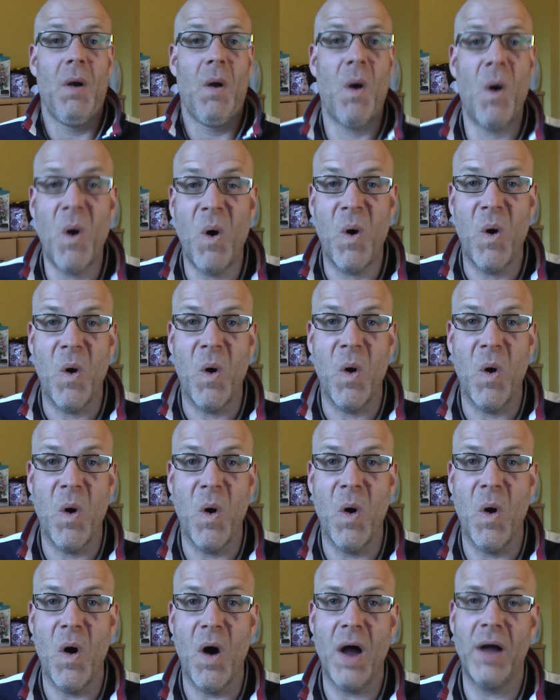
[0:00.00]

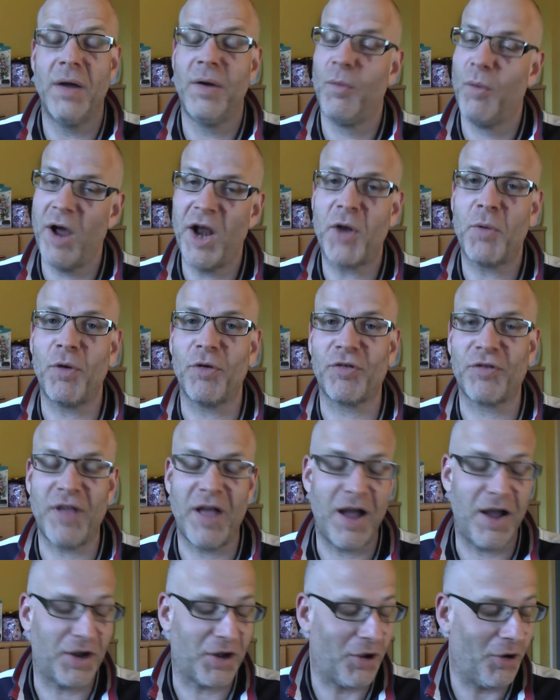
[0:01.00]
Oh, where do I
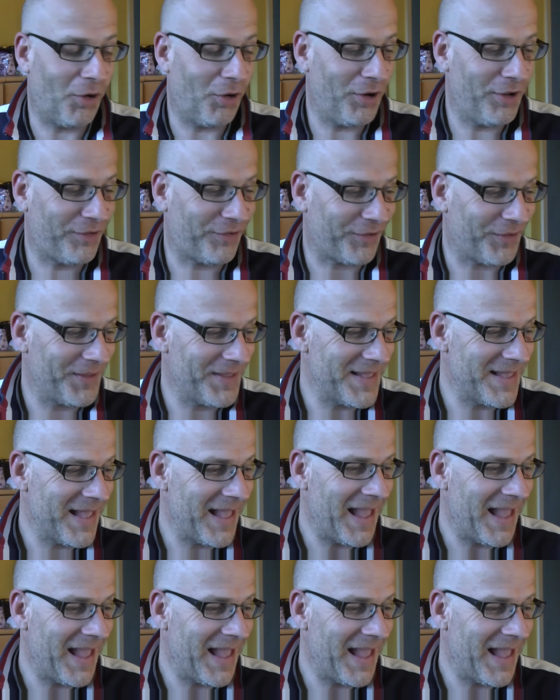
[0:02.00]
start, guys?